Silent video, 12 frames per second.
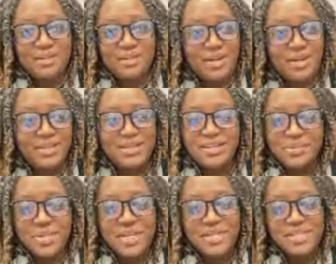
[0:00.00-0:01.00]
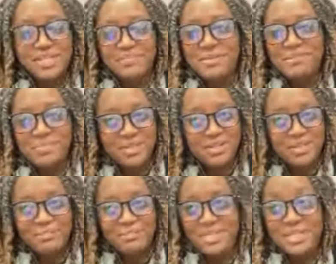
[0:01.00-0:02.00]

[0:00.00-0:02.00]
trying to, you know, get in there and solve it.